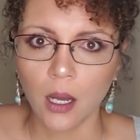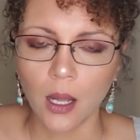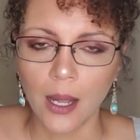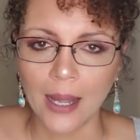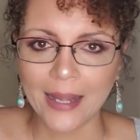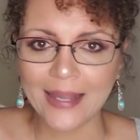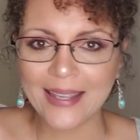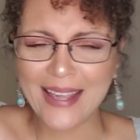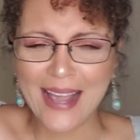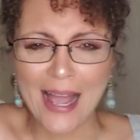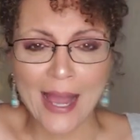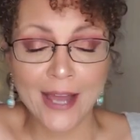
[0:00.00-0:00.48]

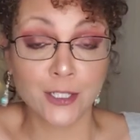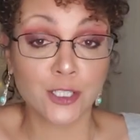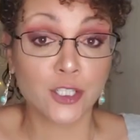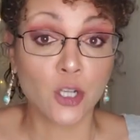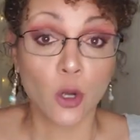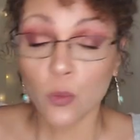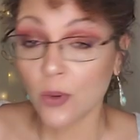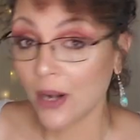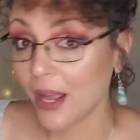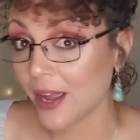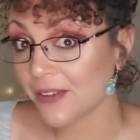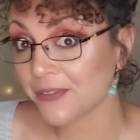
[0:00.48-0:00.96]
I
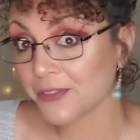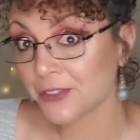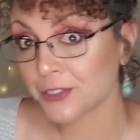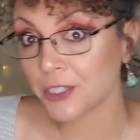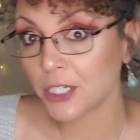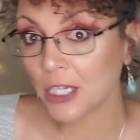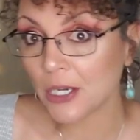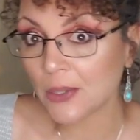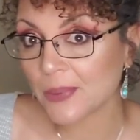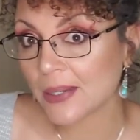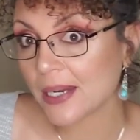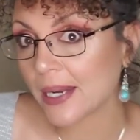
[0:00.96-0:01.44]
don't ever
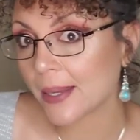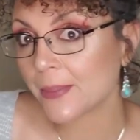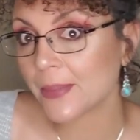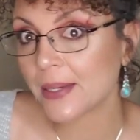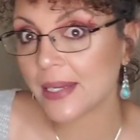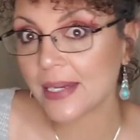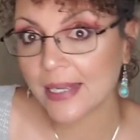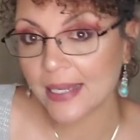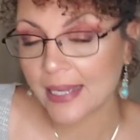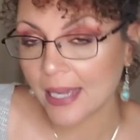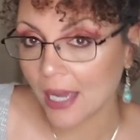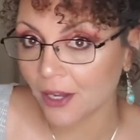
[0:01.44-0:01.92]
know what I'm
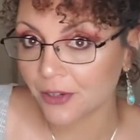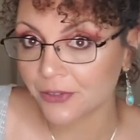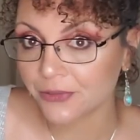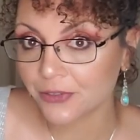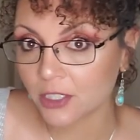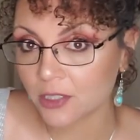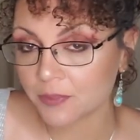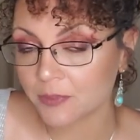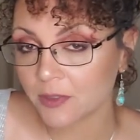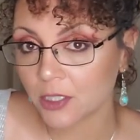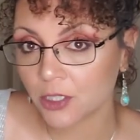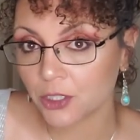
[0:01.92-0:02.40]
gonna get
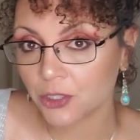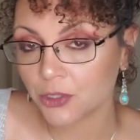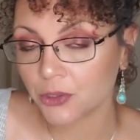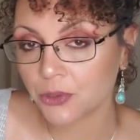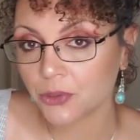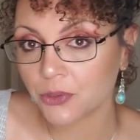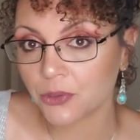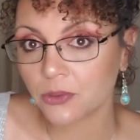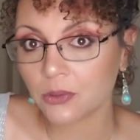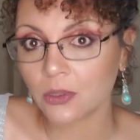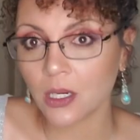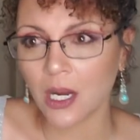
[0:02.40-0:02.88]
from
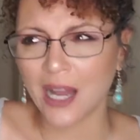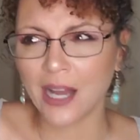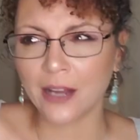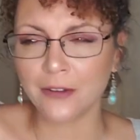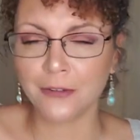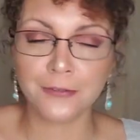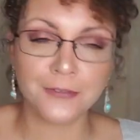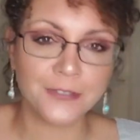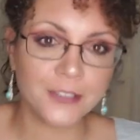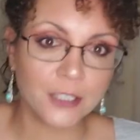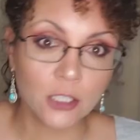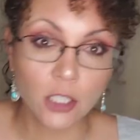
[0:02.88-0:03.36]
you, I
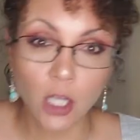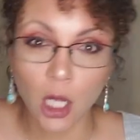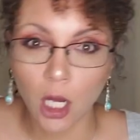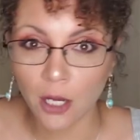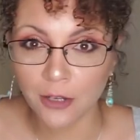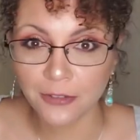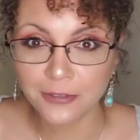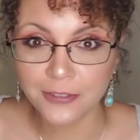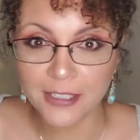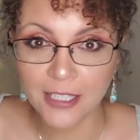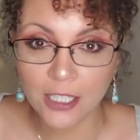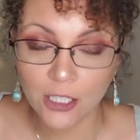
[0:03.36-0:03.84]
feel
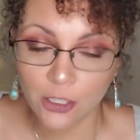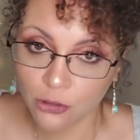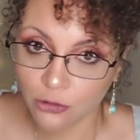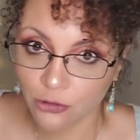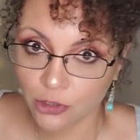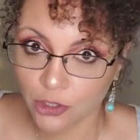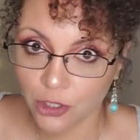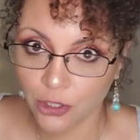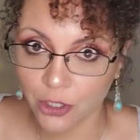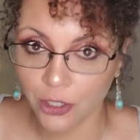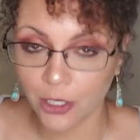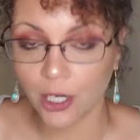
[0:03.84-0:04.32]
off
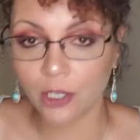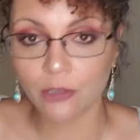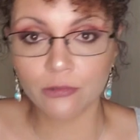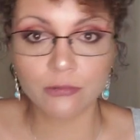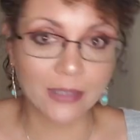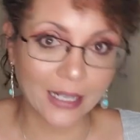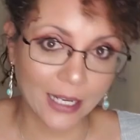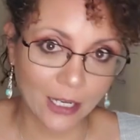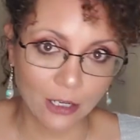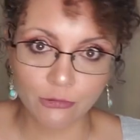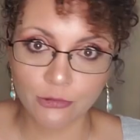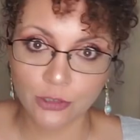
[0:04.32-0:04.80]
kilter
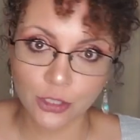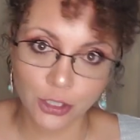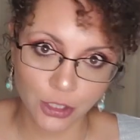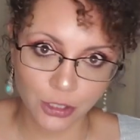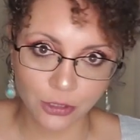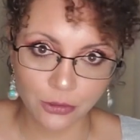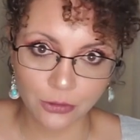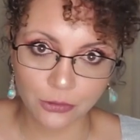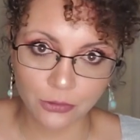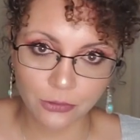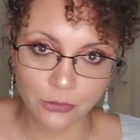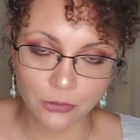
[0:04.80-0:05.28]
around
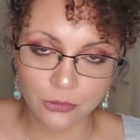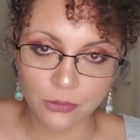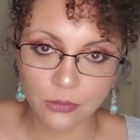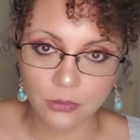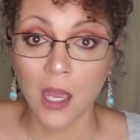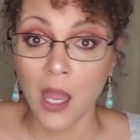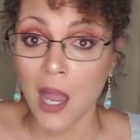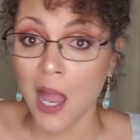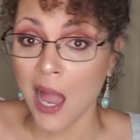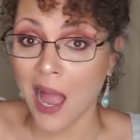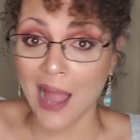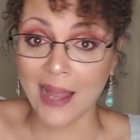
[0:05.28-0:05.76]
you,
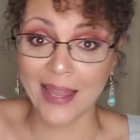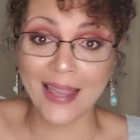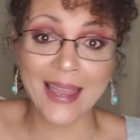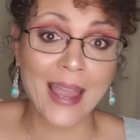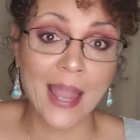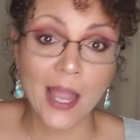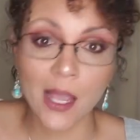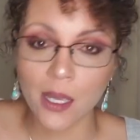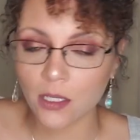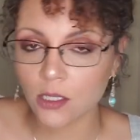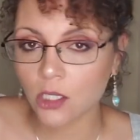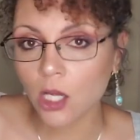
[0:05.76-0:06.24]
I
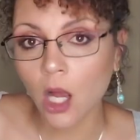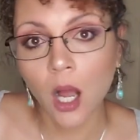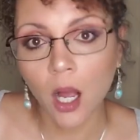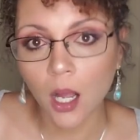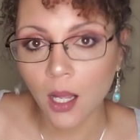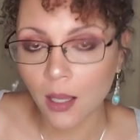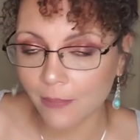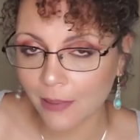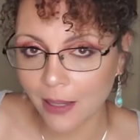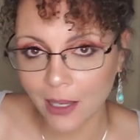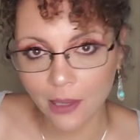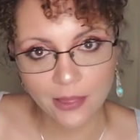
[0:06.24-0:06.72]
can't
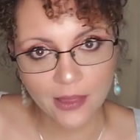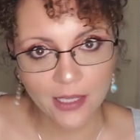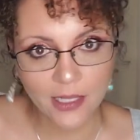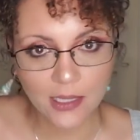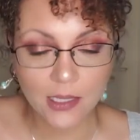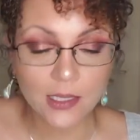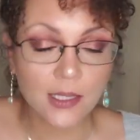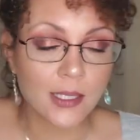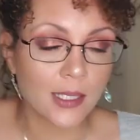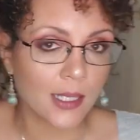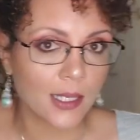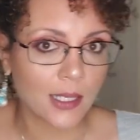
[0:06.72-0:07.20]
talk about
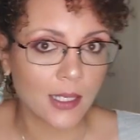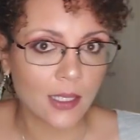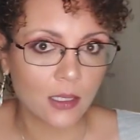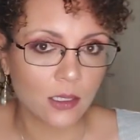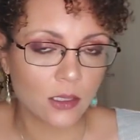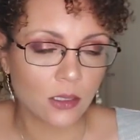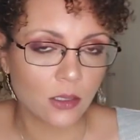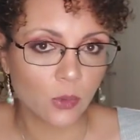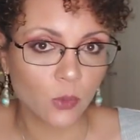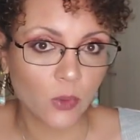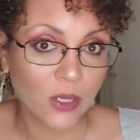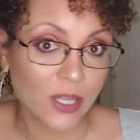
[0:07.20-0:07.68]
these
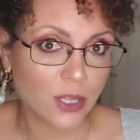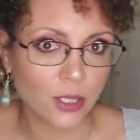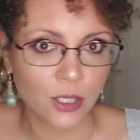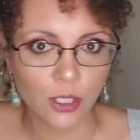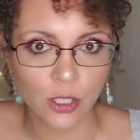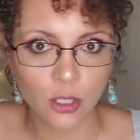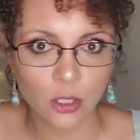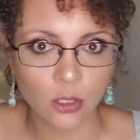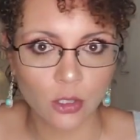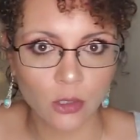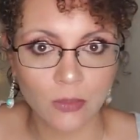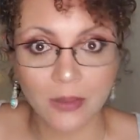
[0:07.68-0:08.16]
things with
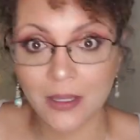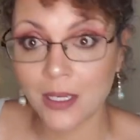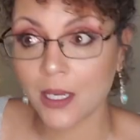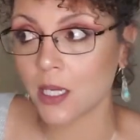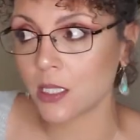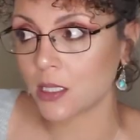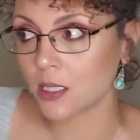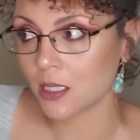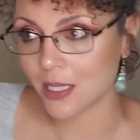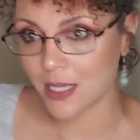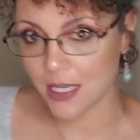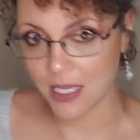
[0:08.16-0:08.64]
you
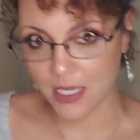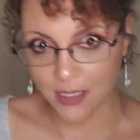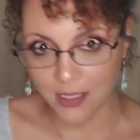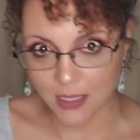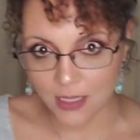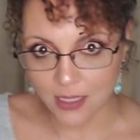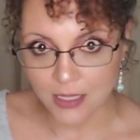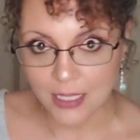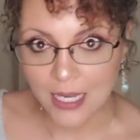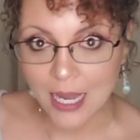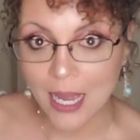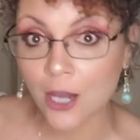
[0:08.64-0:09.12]
because this
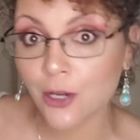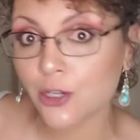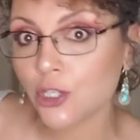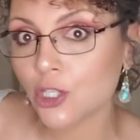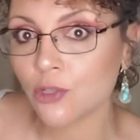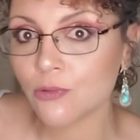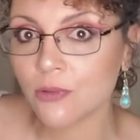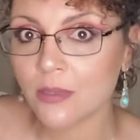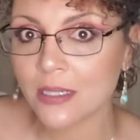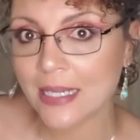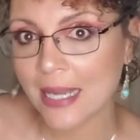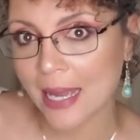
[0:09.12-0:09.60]
is how
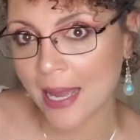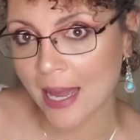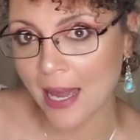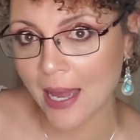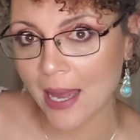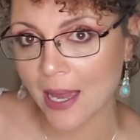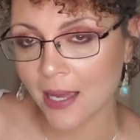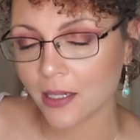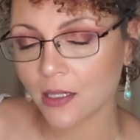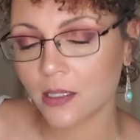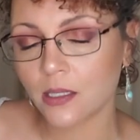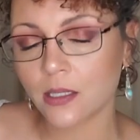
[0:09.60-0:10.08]
you
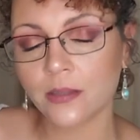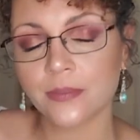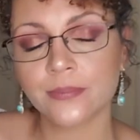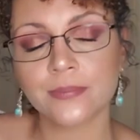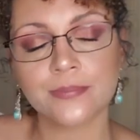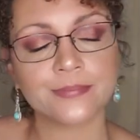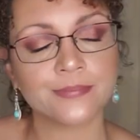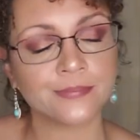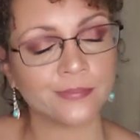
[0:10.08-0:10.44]
react.